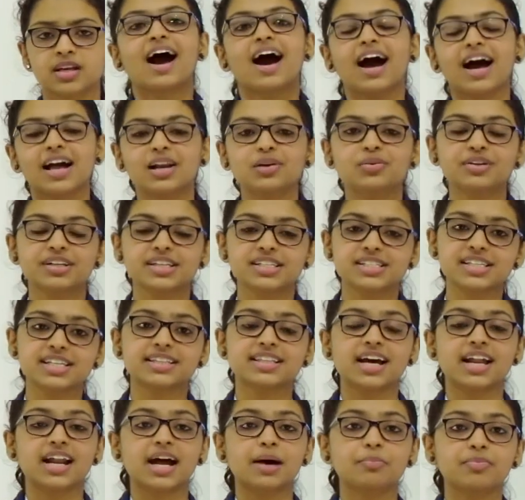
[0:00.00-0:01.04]
Alluri
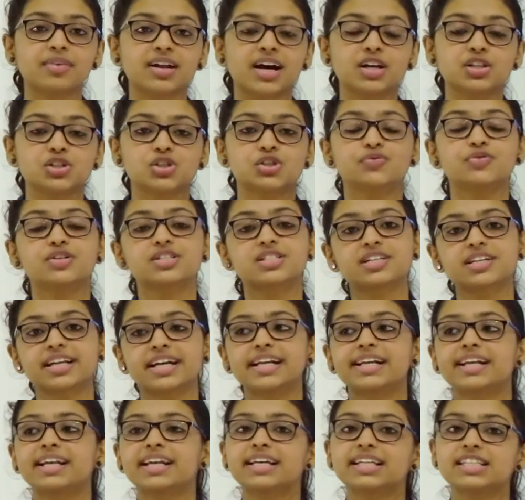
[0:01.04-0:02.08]
Sitaram Raju was
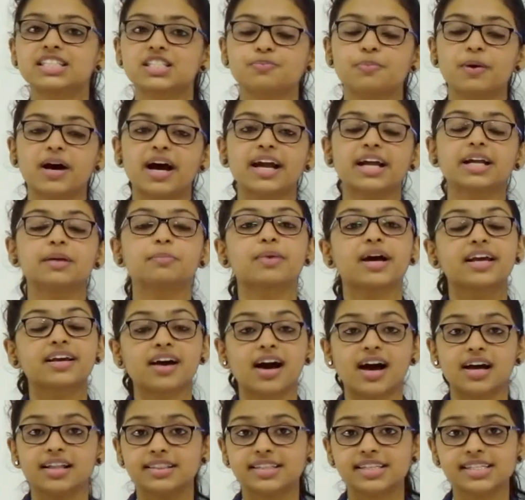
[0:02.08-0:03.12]
greatly inspired by
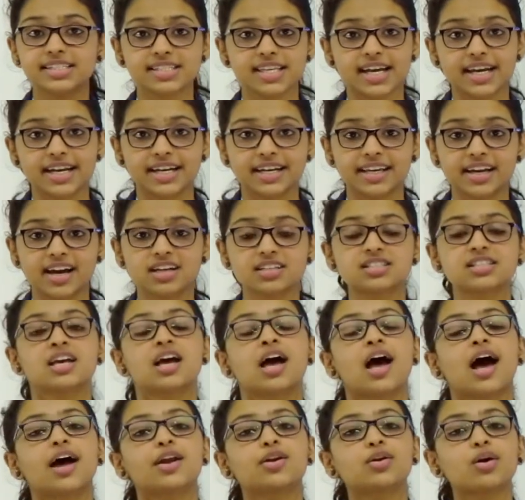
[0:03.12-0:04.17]
Gandhi's ideas
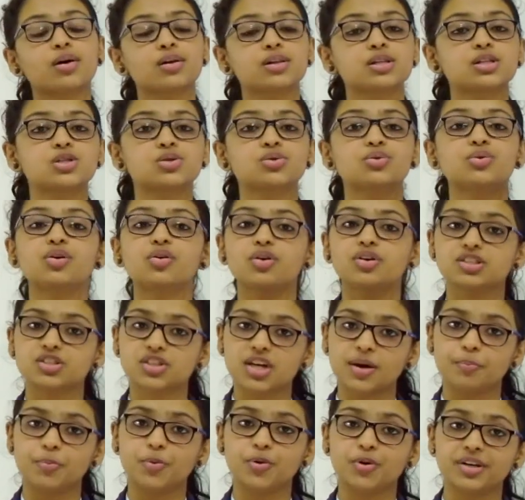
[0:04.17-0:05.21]
and also
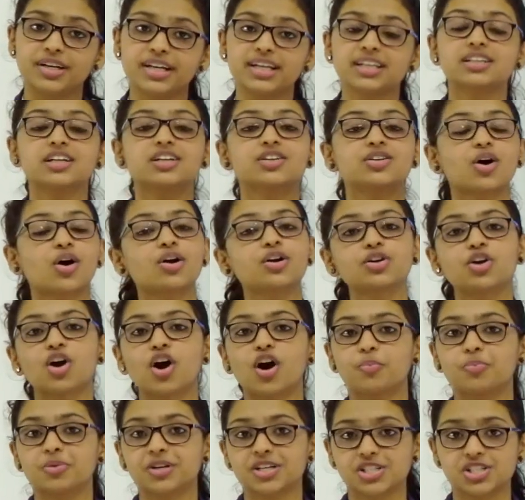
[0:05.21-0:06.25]
supported the
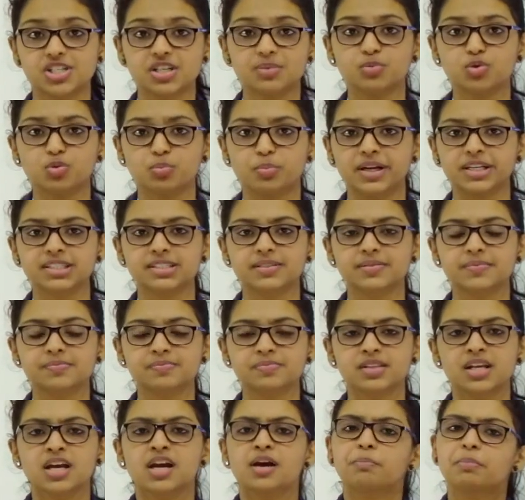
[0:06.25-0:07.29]
non-cooperation movement.
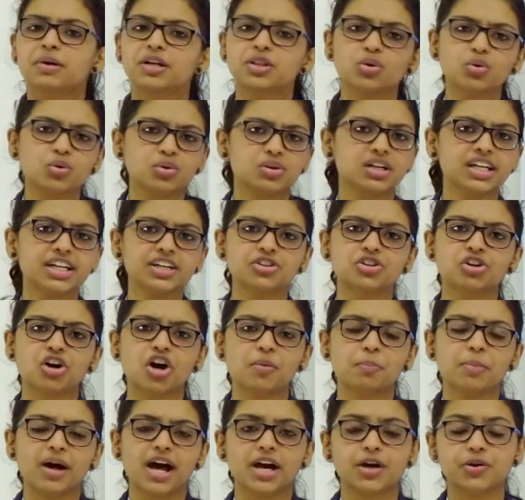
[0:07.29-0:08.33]
But the only
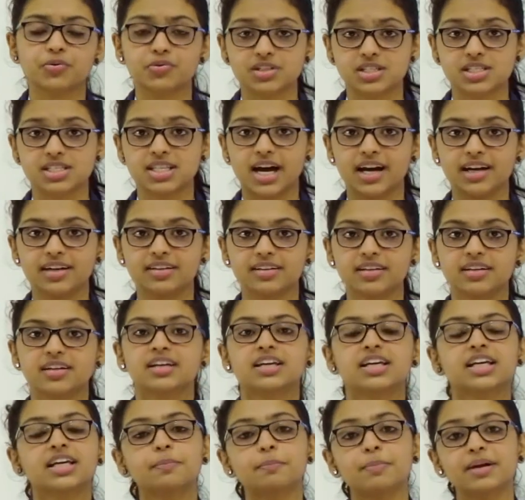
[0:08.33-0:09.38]
drawback was that
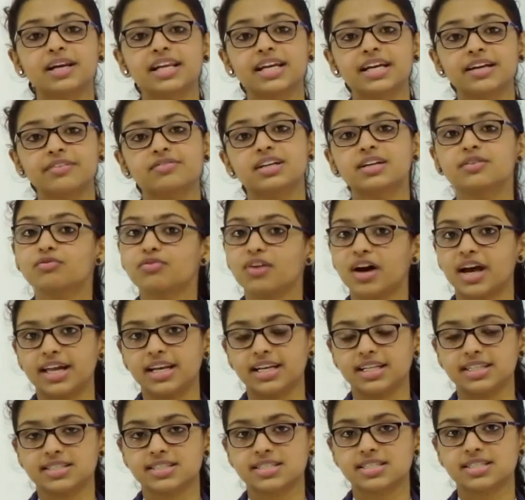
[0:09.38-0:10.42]
he believed in
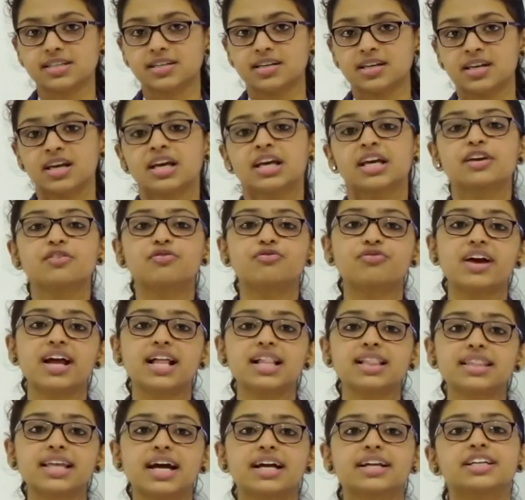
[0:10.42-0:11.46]
violence. He
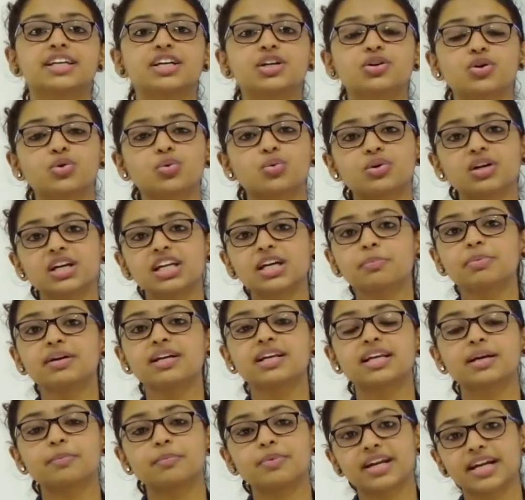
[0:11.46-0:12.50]
felt that he could only be
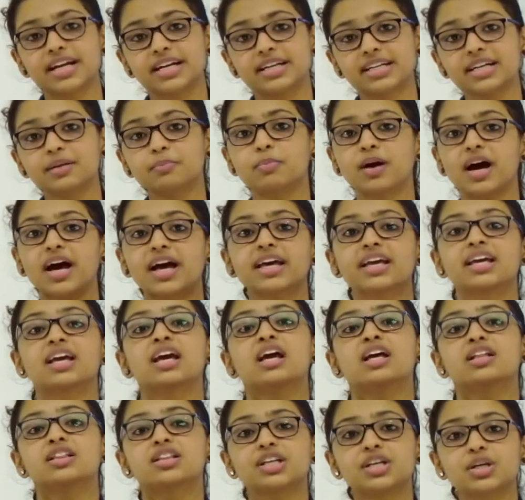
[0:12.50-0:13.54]
liberated by
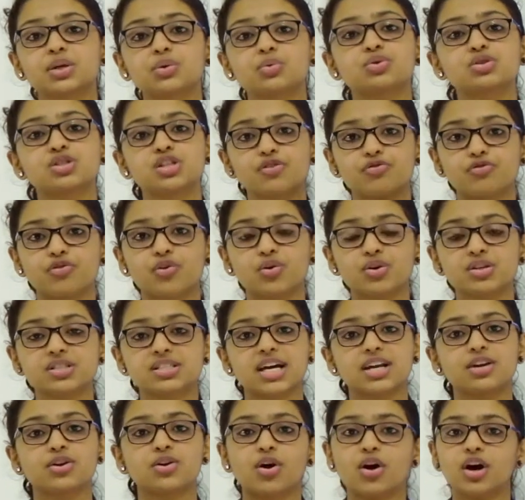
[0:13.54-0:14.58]
the use of force
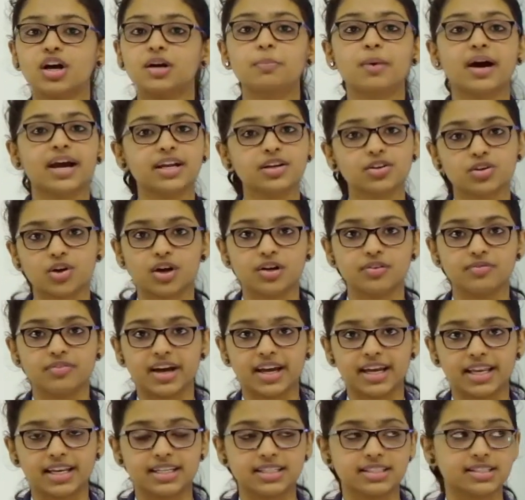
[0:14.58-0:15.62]
and not by
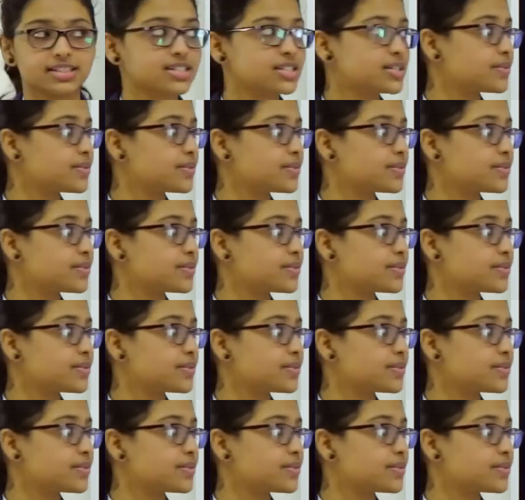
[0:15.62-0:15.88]
non-violence.